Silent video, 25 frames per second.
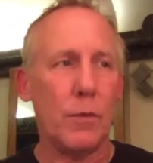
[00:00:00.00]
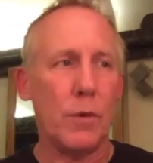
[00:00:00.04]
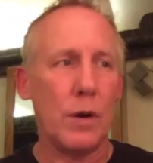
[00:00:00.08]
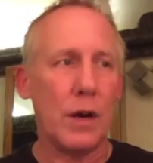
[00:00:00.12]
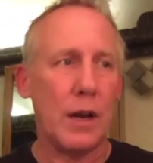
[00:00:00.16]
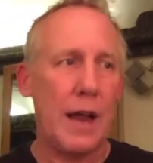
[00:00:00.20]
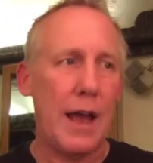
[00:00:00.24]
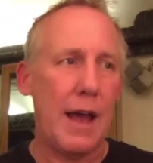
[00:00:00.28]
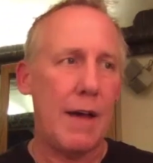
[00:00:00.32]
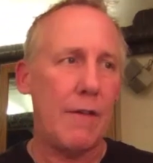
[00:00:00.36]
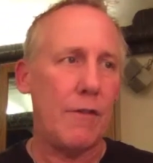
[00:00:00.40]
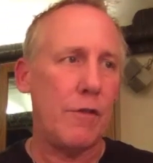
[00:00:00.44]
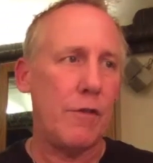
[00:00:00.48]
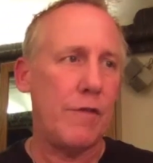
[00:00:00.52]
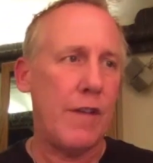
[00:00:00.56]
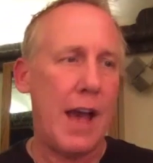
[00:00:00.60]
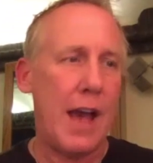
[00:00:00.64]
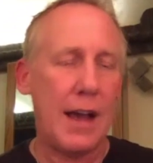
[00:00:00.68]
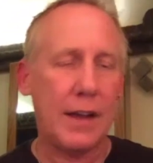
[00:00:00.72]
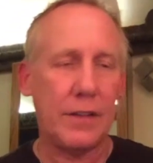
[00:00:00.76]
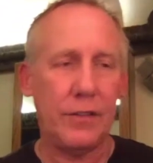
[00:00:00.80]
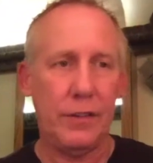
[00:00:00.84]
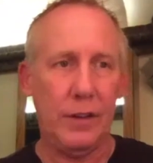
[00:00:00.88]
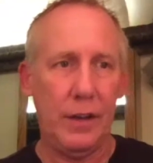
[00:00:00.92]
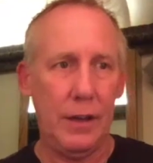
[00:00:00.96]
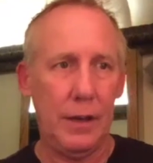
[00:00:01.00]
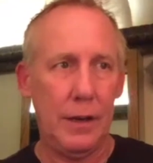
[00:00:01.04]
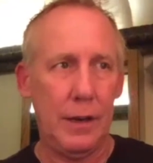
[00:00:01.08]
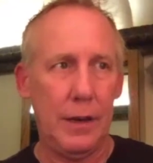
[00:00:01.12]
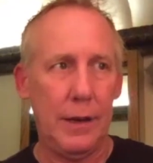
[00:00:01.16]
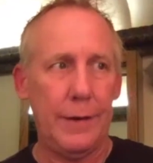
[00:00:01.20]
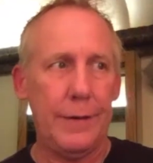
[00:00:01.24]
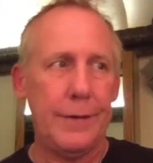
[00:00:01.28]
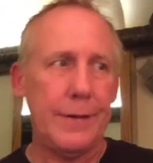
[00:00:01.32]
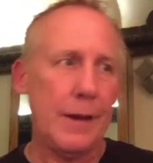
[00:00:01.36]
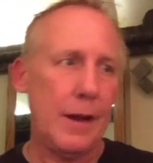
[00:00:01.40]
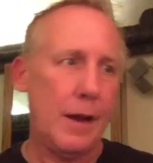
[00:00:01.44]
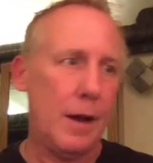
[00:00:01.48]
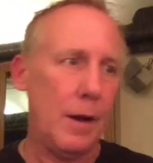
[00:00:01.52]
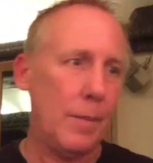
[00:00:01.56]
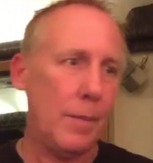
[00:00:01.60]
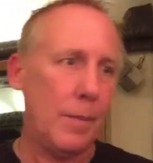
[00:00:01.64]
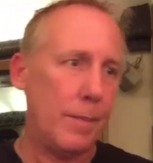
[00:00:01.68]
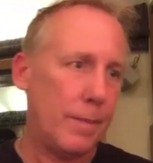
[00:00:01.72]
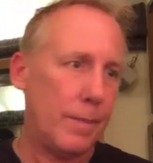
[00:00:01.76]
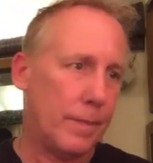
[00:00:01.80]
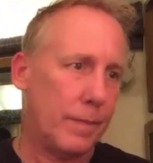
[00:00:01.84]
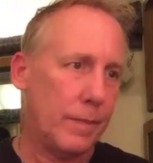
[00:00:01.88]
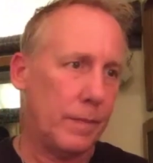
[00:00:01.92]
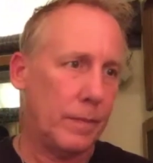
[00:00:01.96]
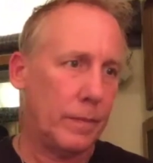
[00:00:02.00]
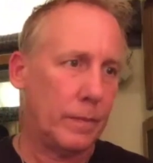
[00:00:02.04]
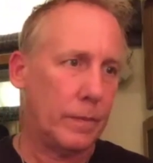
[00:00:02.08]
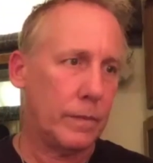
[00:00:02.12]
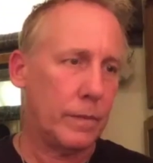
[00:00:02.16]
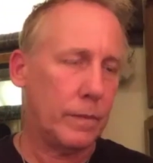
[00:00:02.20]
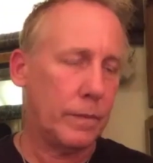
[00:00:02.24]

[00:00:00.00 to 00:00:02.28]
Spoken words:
think that we're going to have a vaccine anytime